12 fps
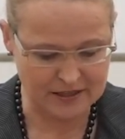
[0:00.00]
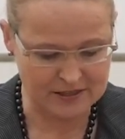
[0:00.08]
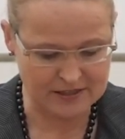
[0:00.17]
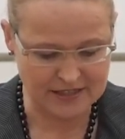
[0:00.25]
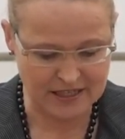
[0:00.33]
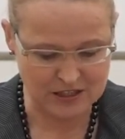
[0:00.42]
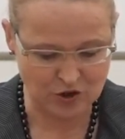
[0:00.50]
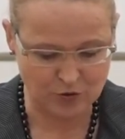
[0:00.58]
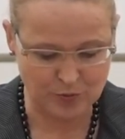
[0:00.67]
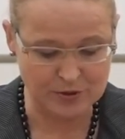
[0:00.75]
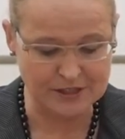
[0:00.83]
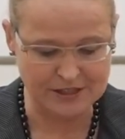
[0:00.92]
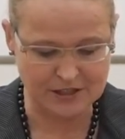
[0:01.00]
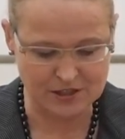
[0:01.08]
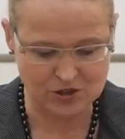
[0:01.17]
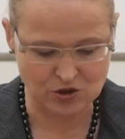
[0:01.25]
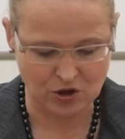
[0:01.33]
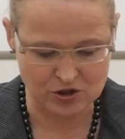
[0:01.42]
a study of political
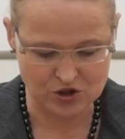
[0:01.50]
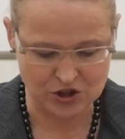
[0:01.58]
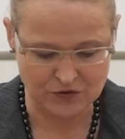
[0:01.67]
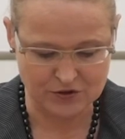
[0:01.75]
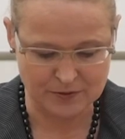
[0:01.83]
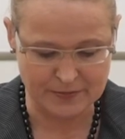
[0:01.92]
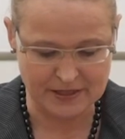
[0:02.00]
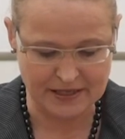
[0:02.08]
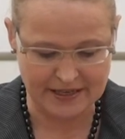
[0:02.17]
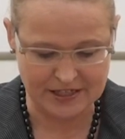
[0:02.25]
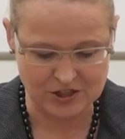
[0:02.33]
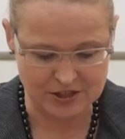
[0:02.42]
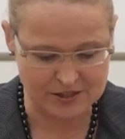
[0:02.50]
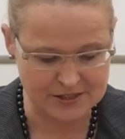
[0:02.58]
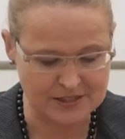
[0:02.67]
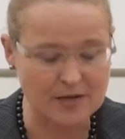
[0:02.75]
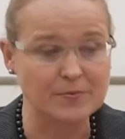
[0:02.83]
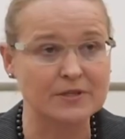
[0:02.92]
theology of the Middle Ages, is
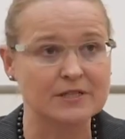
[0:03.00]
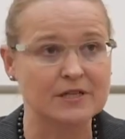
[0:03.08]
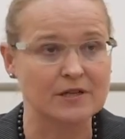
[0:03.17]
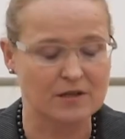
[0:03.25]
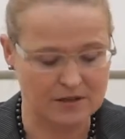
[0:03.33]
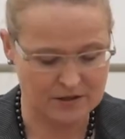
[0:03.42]
seminal.